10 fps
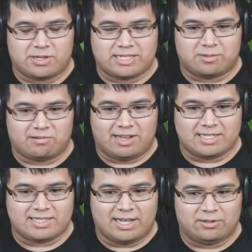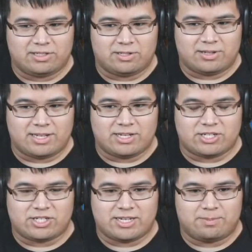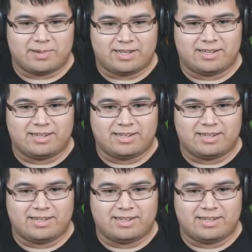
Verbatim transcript: some grass down into the sheep pen.